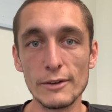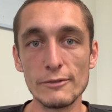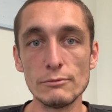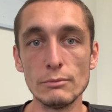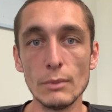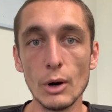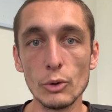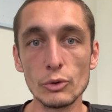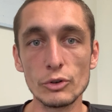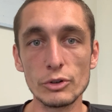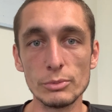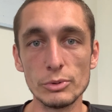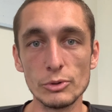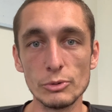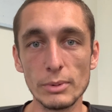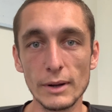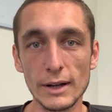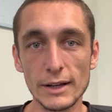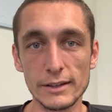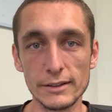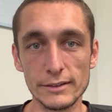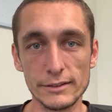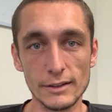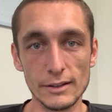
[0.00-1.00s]
have multiple
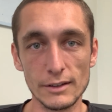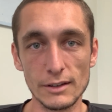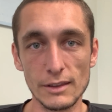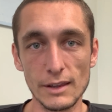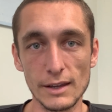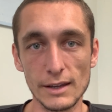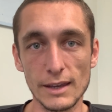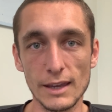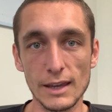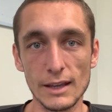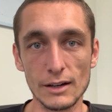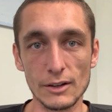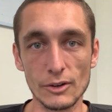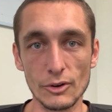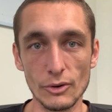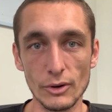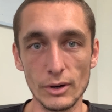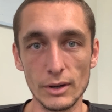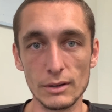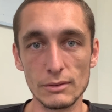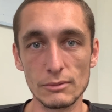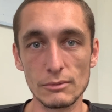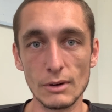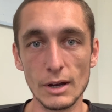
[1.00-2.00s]
buckets under that
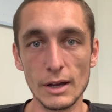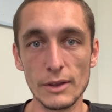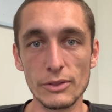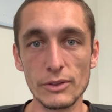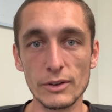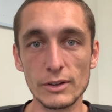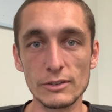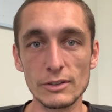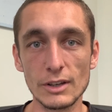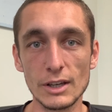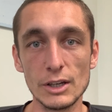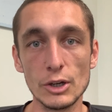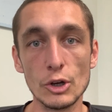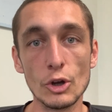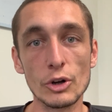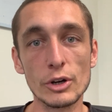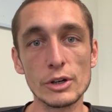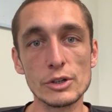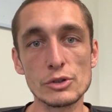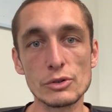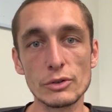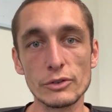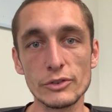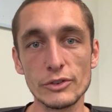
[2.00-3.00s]
category, right? Things like not
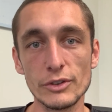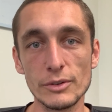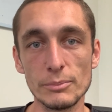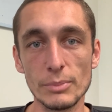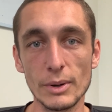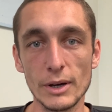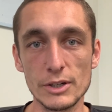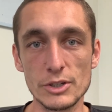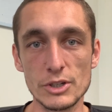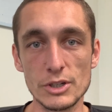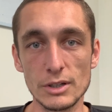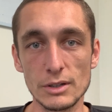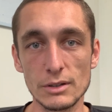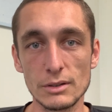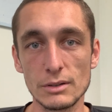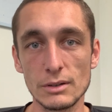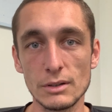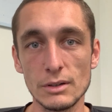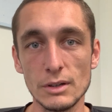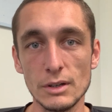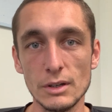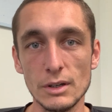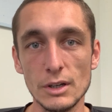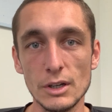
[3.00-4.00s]
interested budget,
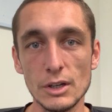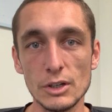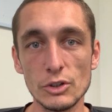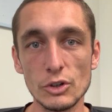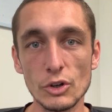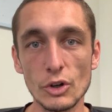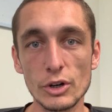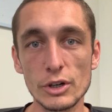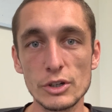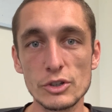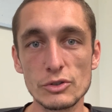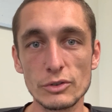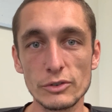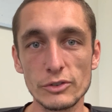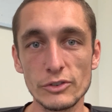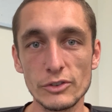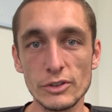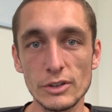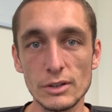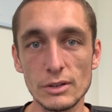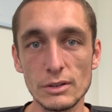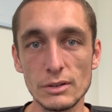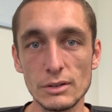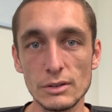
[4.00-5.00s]
not
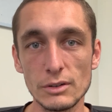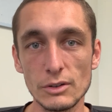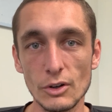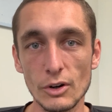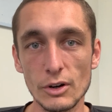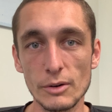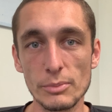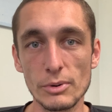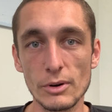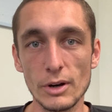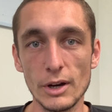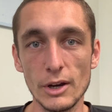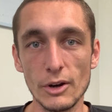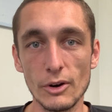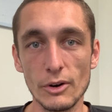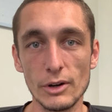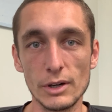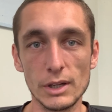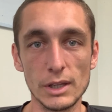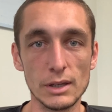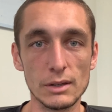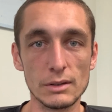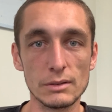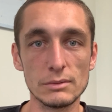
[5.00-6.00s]
interested, not a
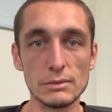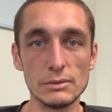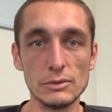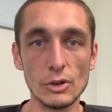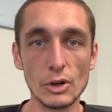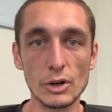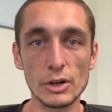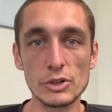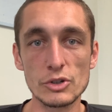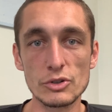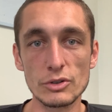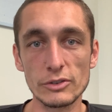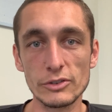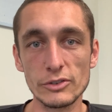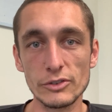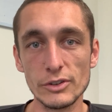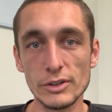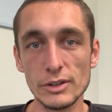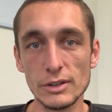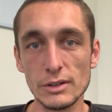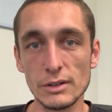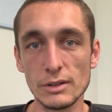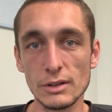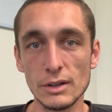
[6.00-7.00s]
priority, not
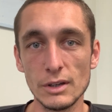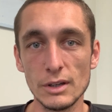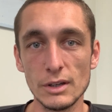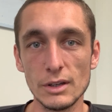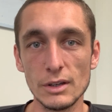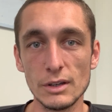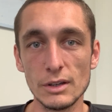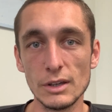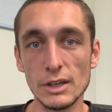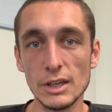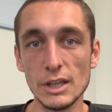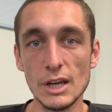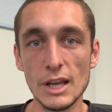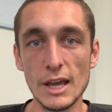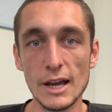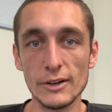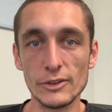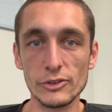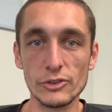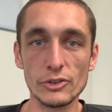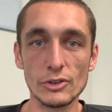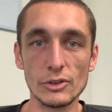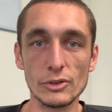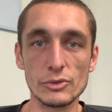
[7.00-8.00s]
interested,
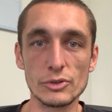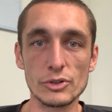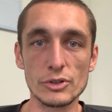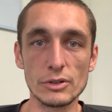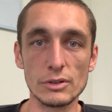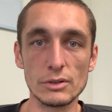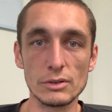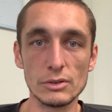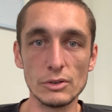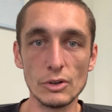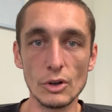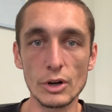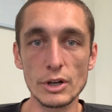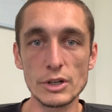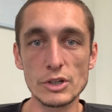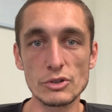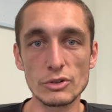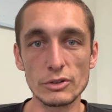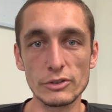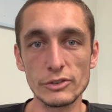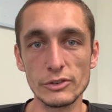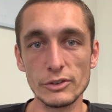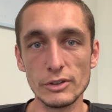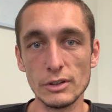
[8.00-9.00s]
in-house solution, not
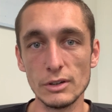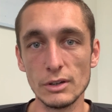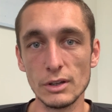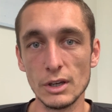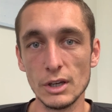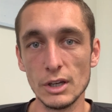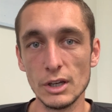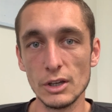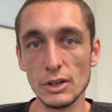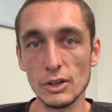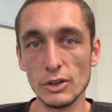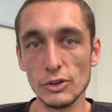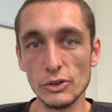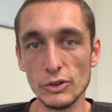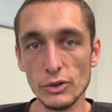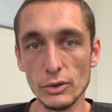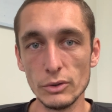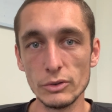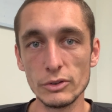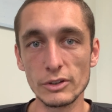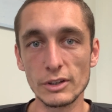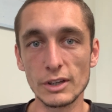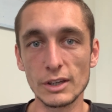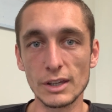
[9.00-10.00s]
interested,
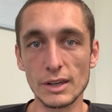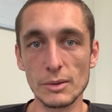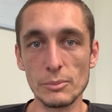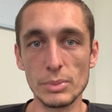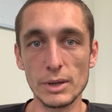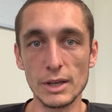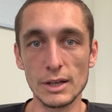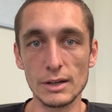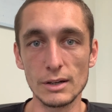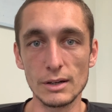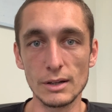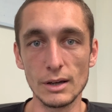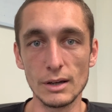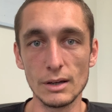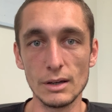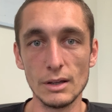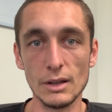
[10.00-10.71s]
using a competitor.